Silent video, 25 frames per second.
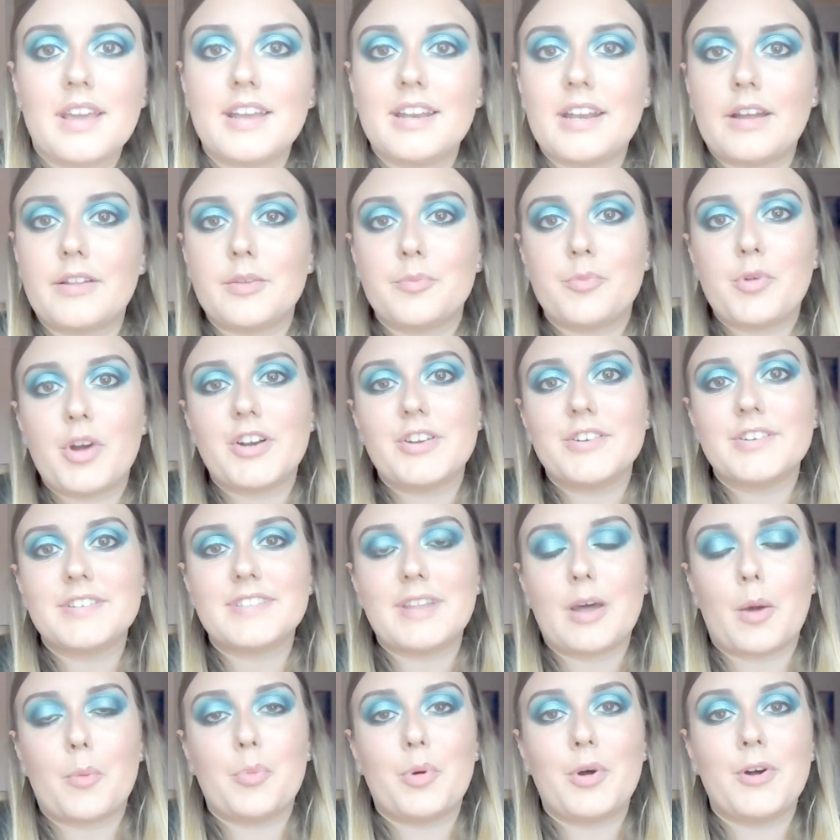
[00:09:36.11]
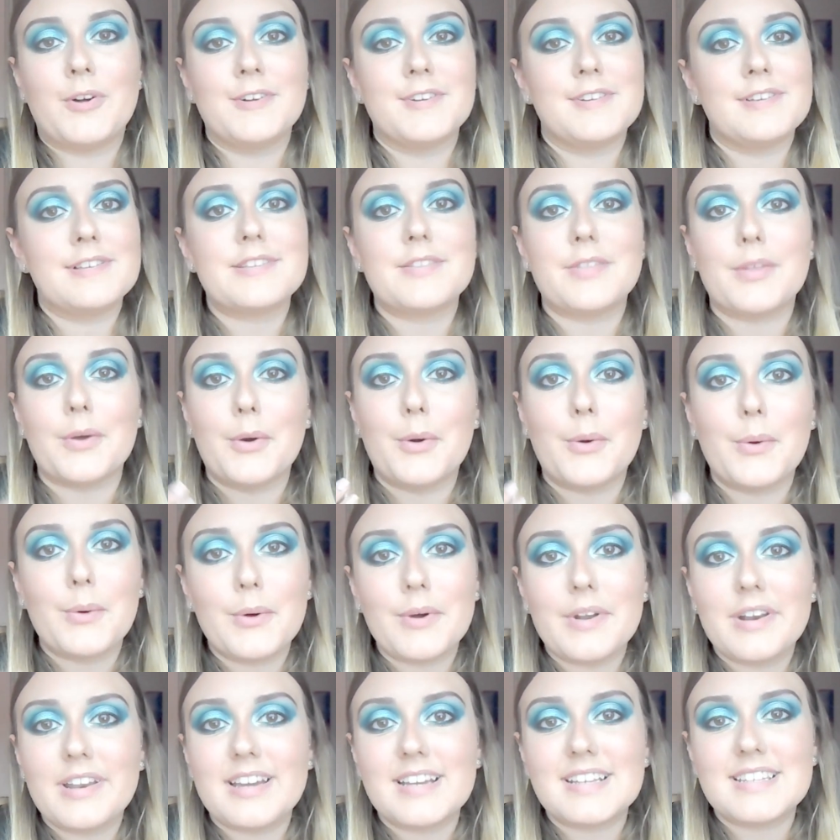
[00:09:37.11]
And now the product that pulls the
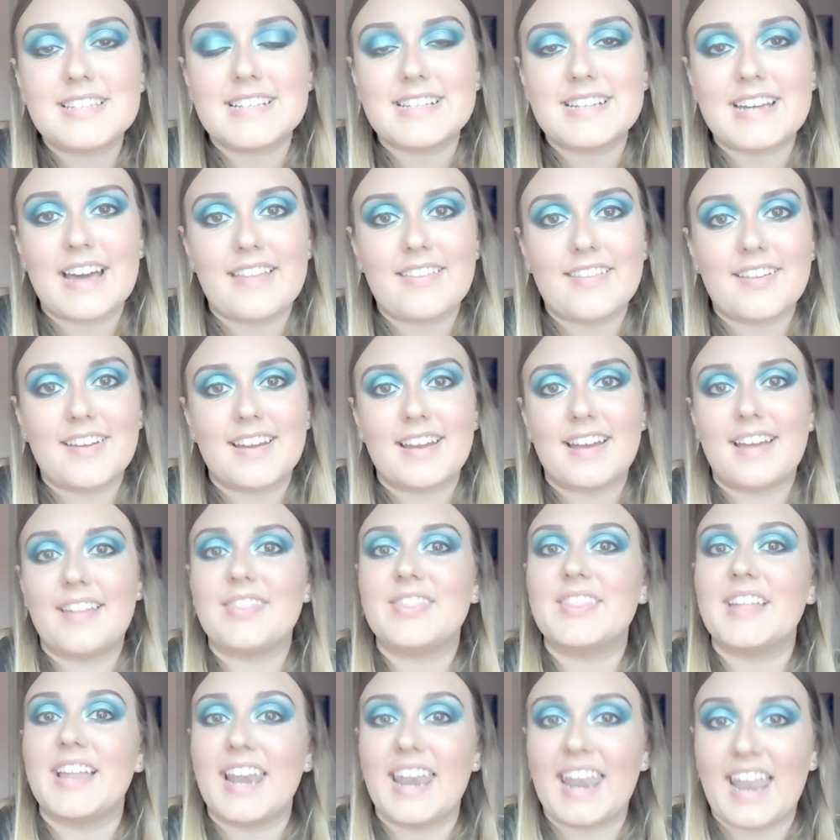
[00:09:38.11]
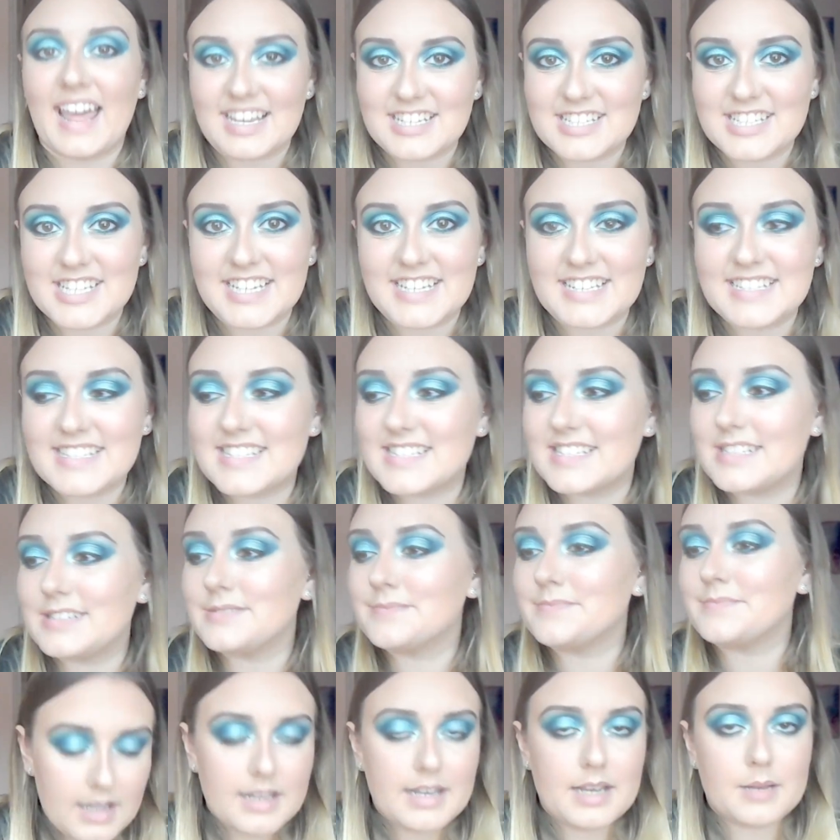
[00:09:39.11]
whole look together, the lashes.
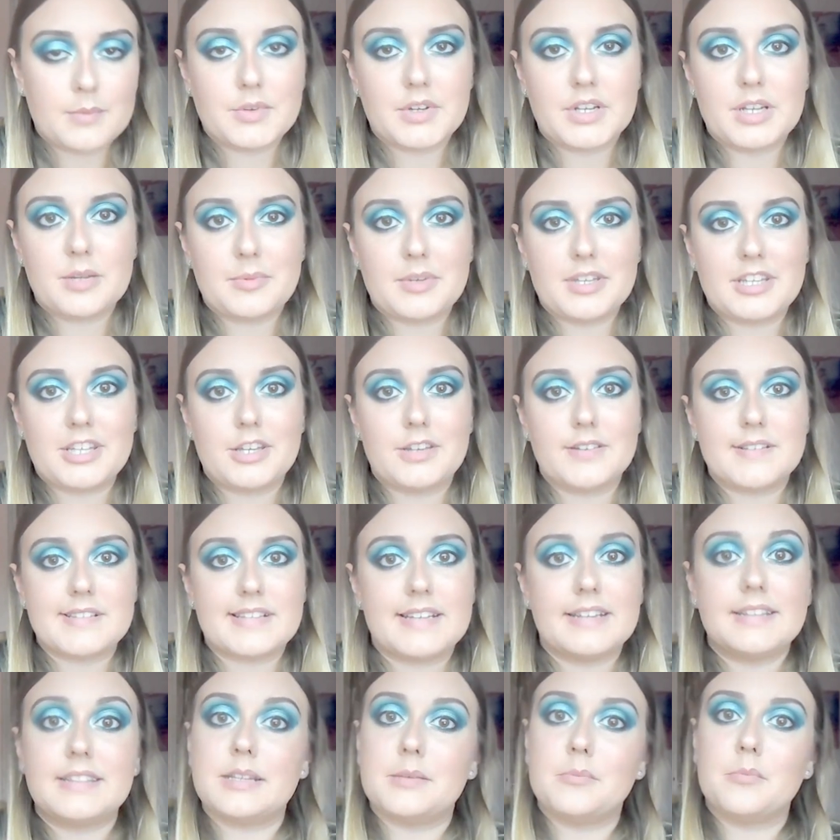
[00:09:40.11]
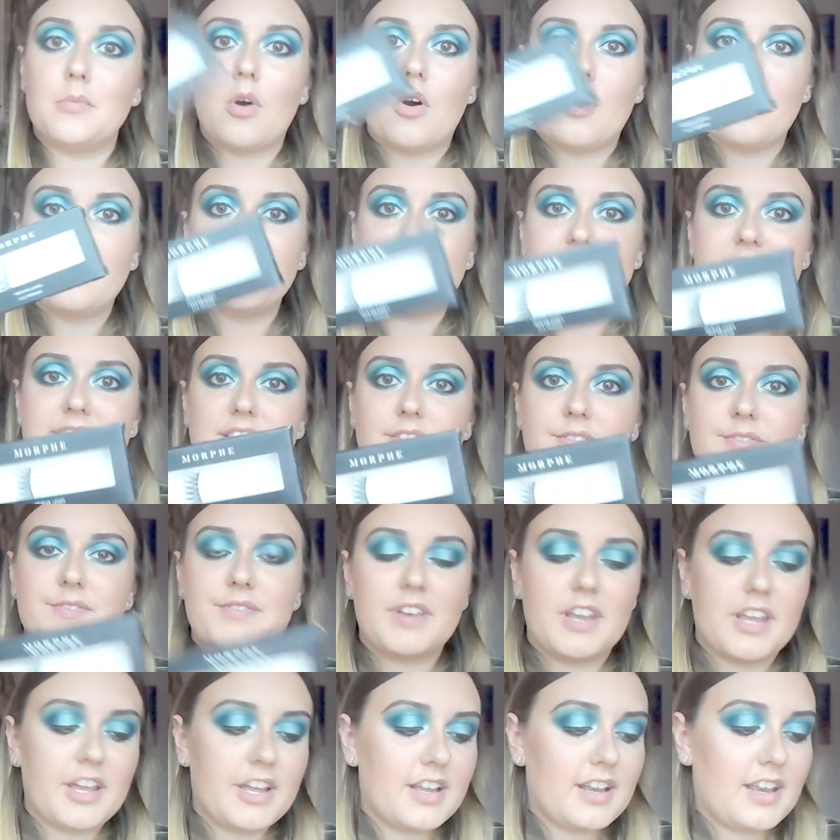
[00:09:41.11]
I'm going to be using the Morphe's
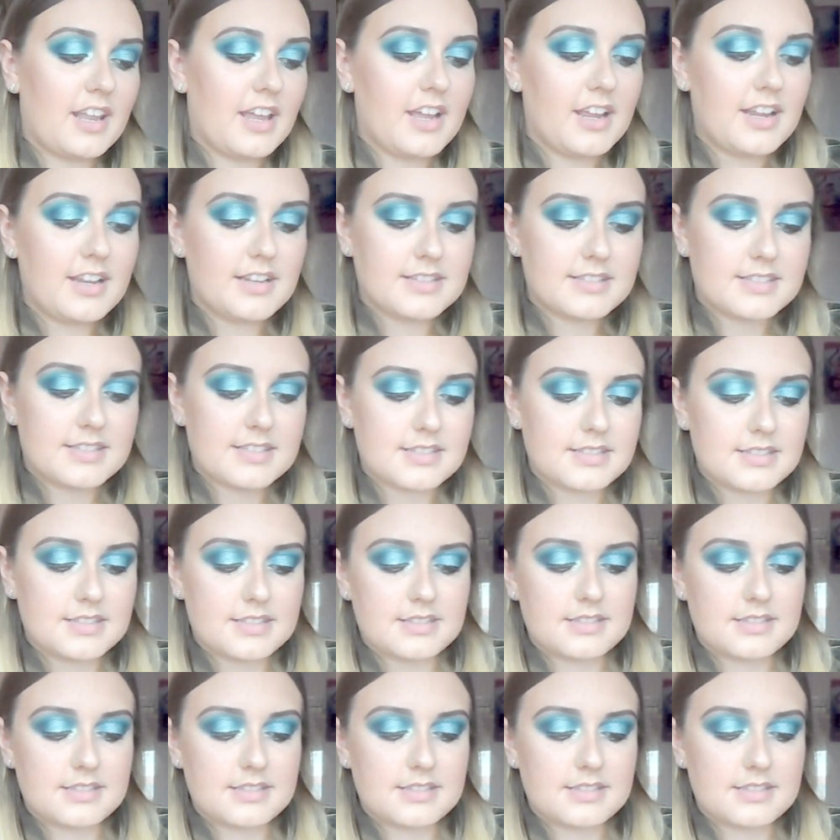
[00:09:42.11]
Flirt Alert.